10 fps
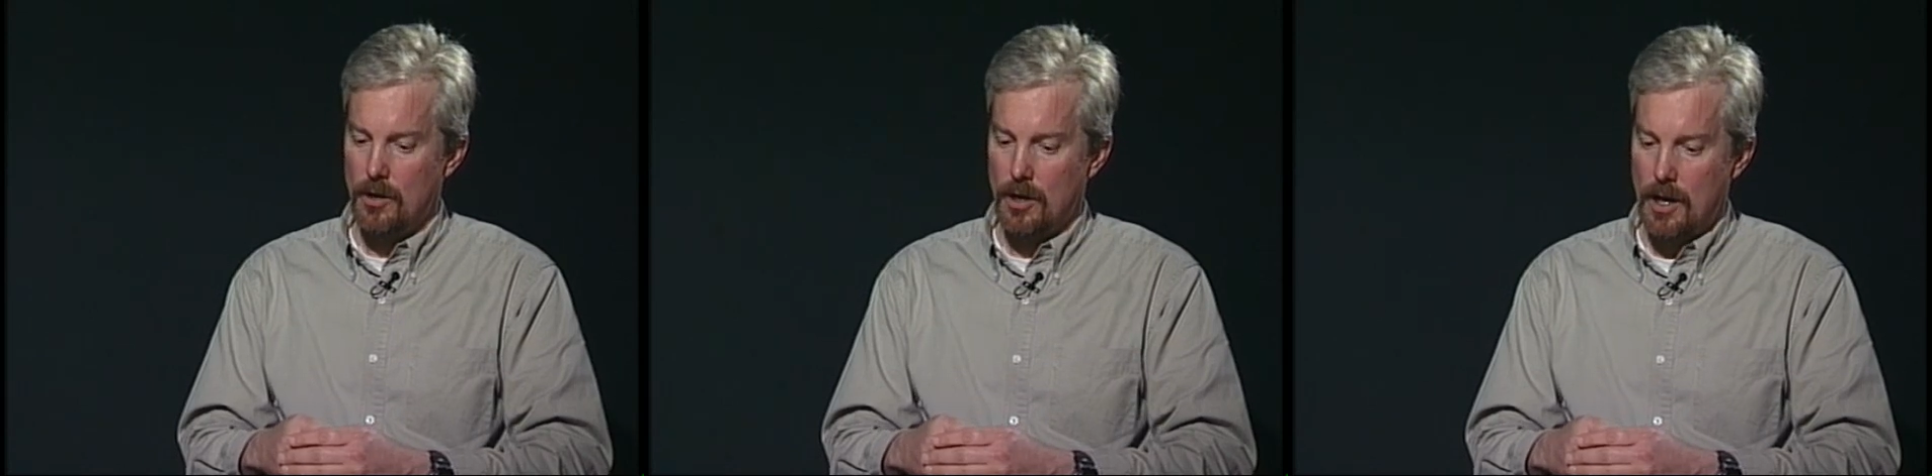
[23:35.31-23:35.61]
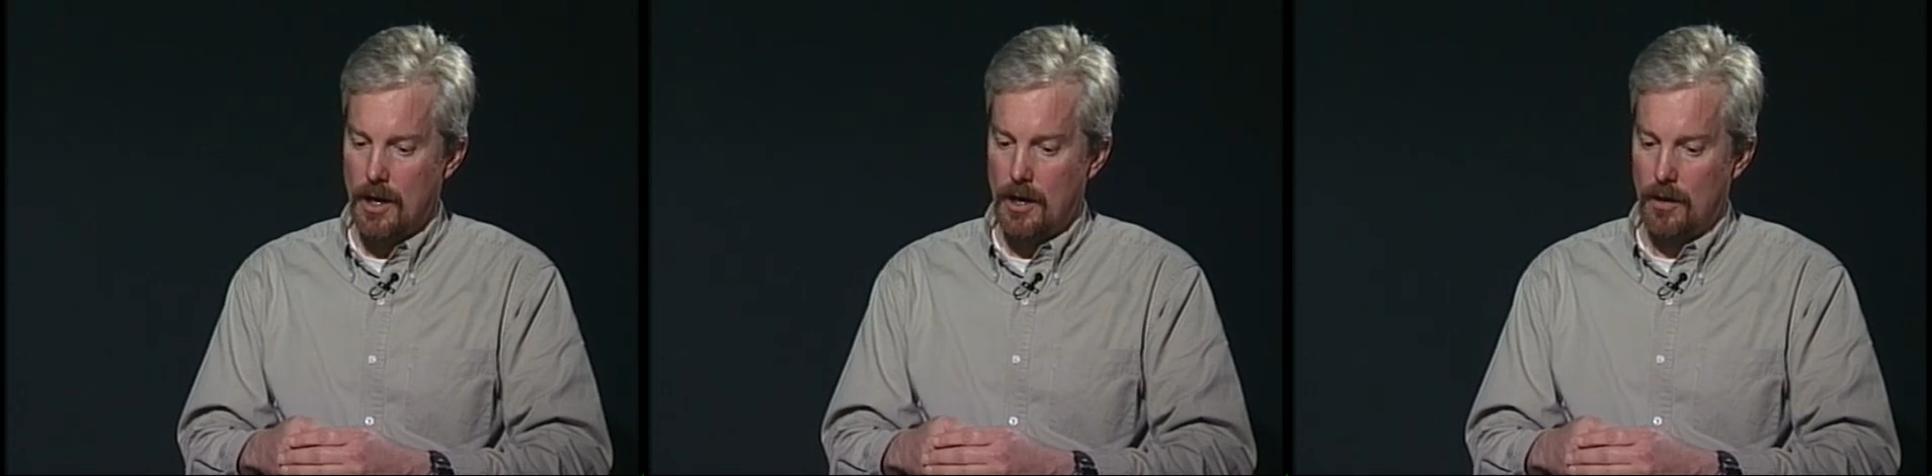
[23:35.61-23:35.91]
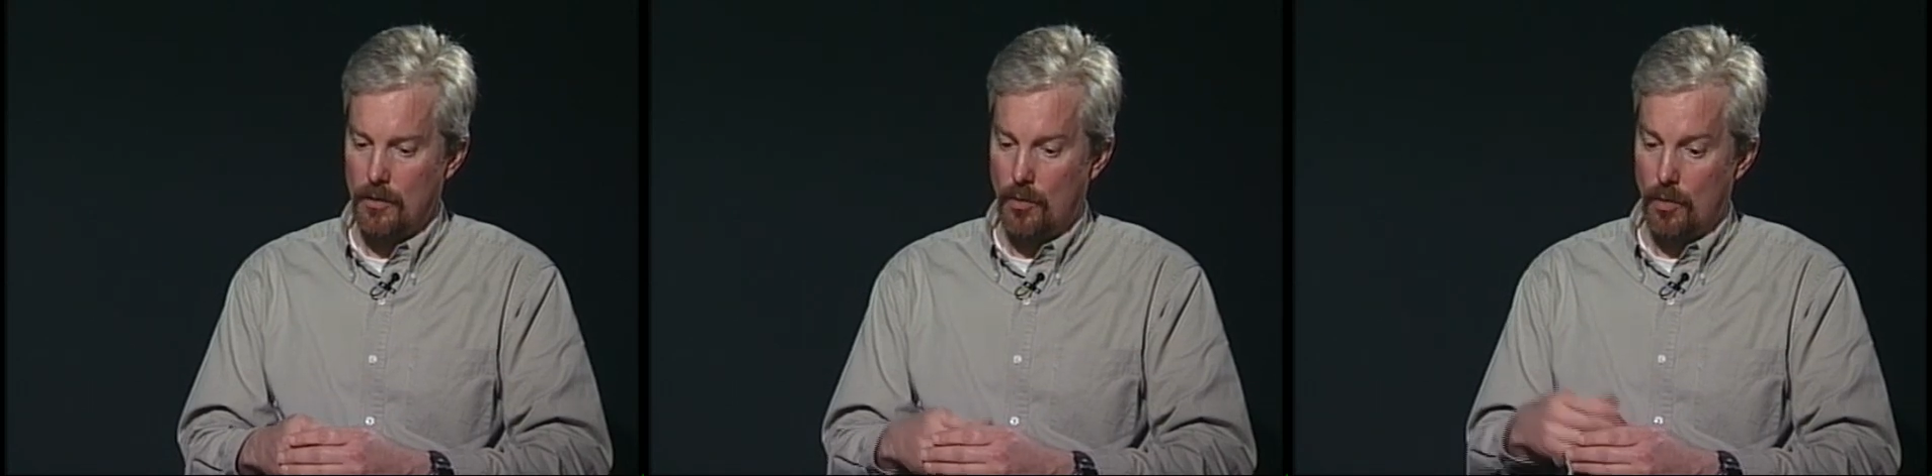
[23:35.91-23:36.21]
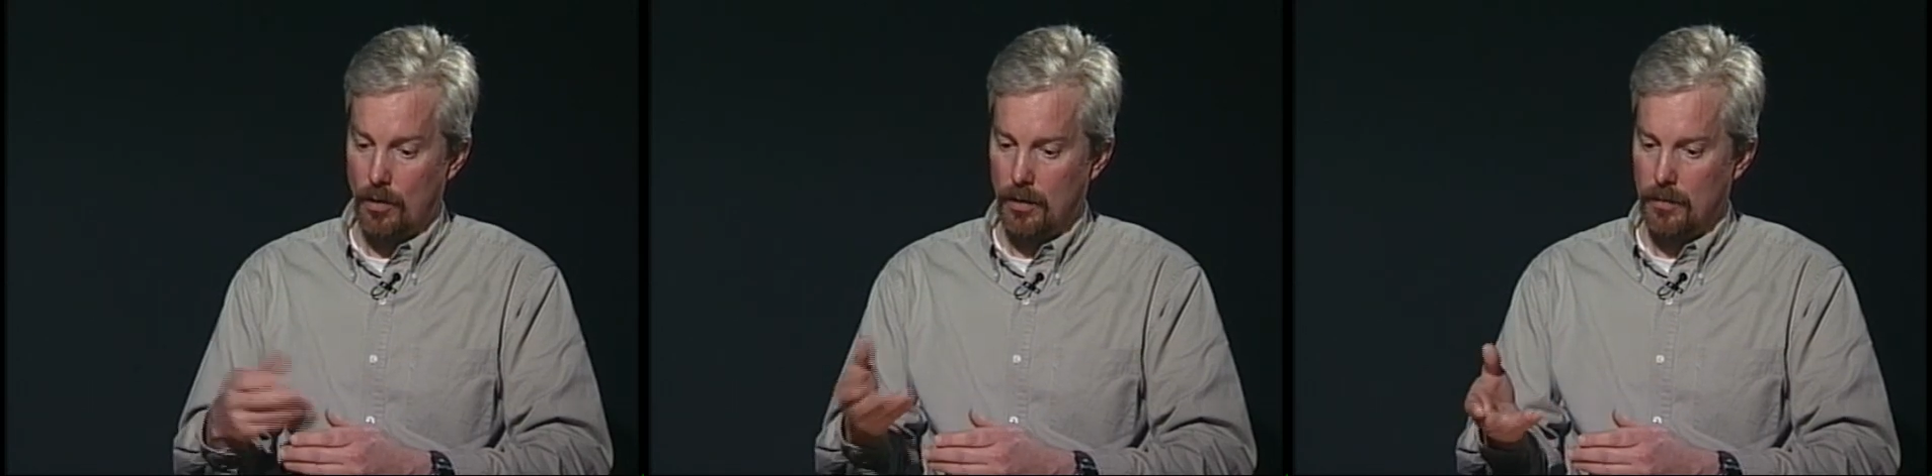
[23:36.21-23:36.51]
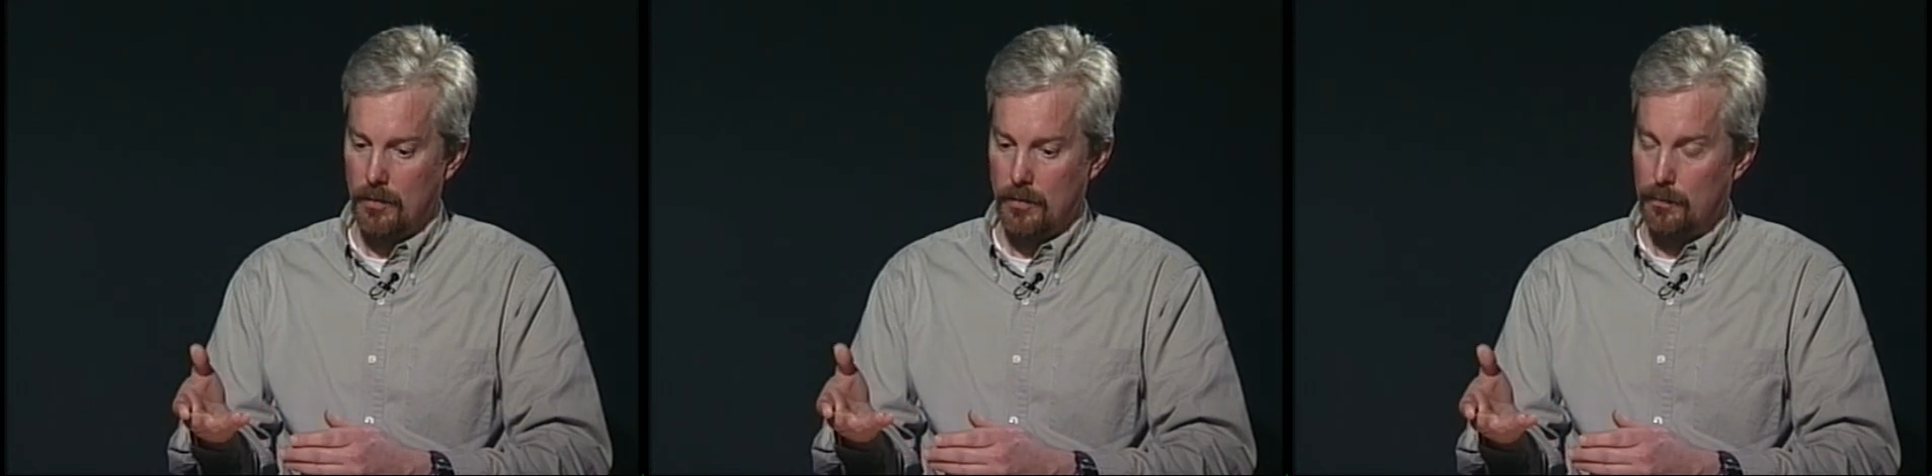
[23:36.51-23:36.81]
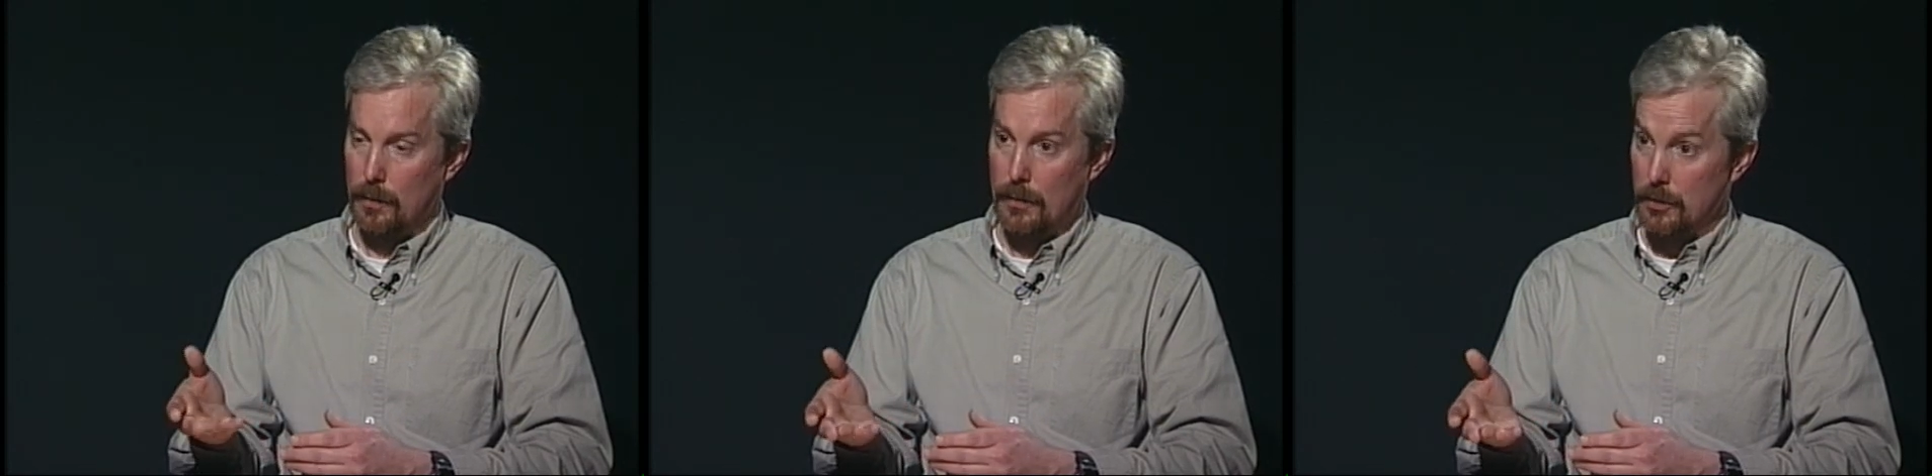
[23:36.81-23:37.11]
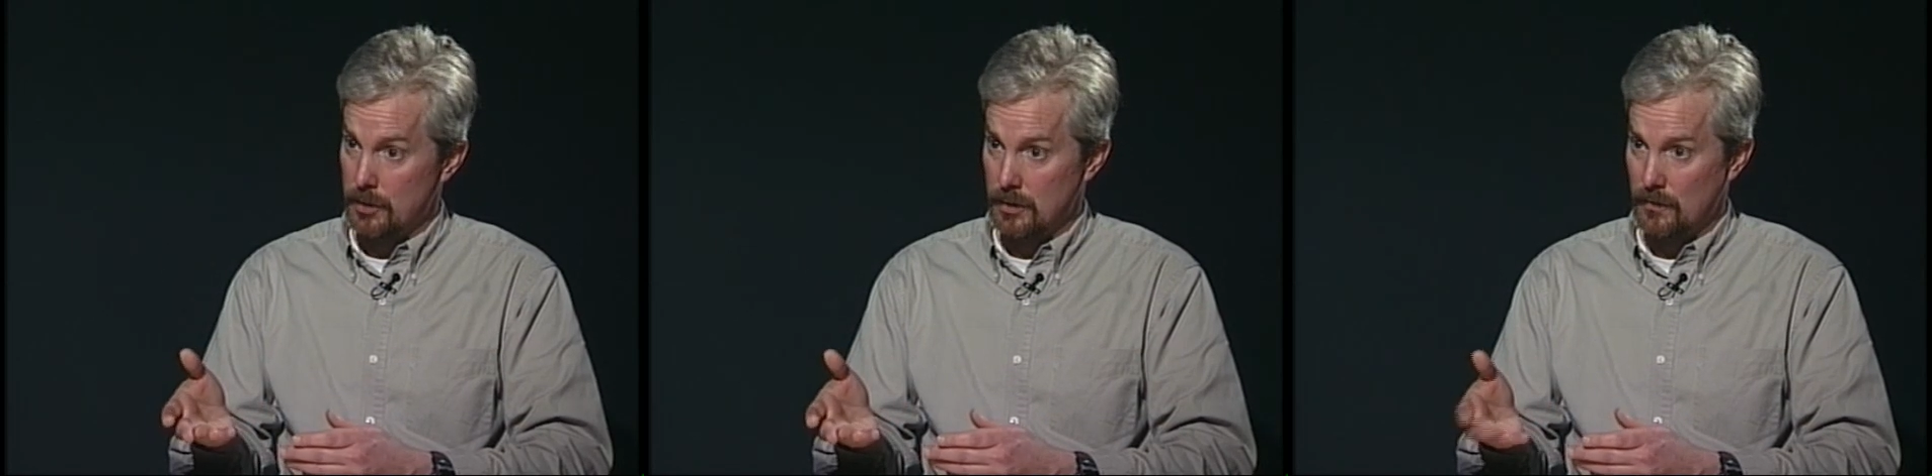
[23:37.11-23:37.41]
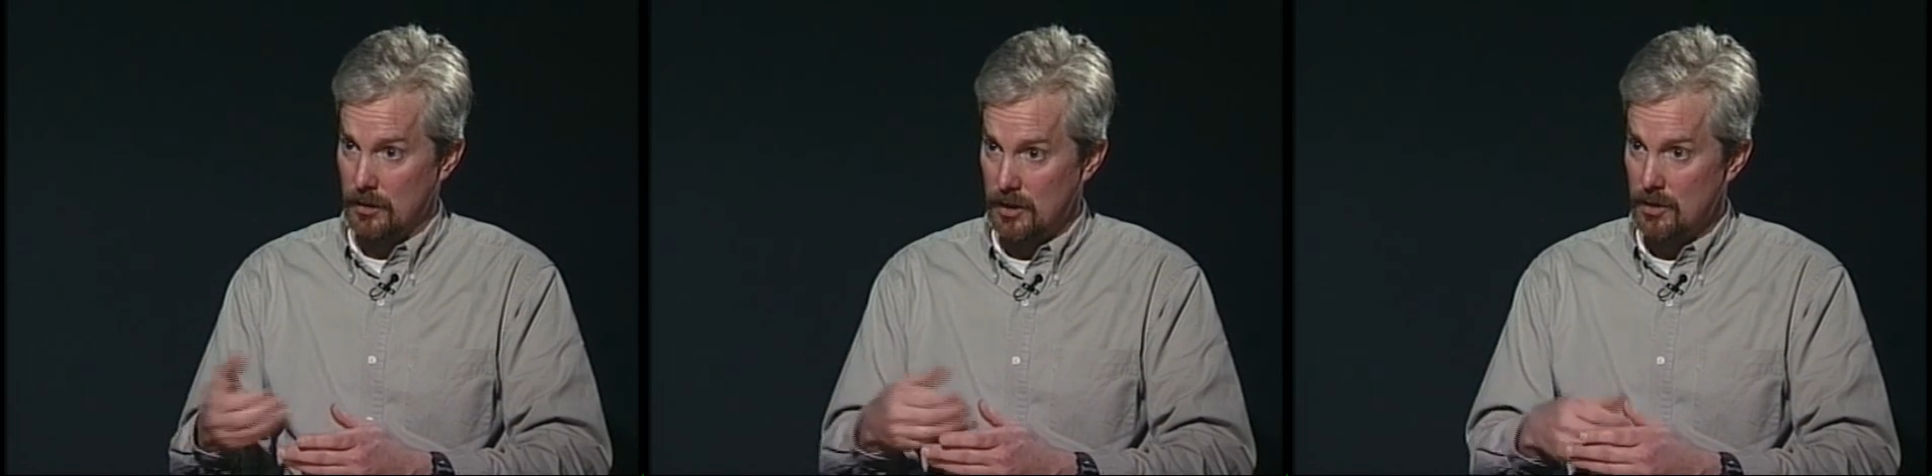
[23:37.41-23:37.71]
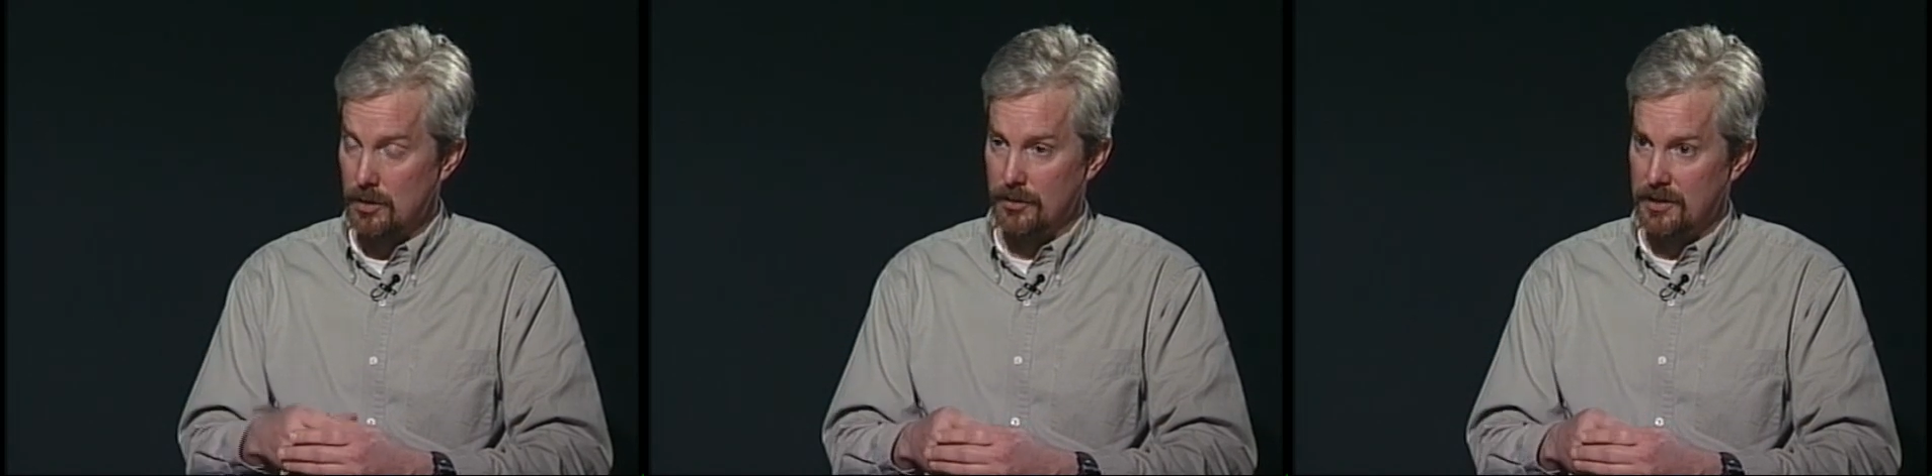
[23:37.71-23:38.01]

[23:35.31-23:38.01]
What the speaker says: or proposals for additional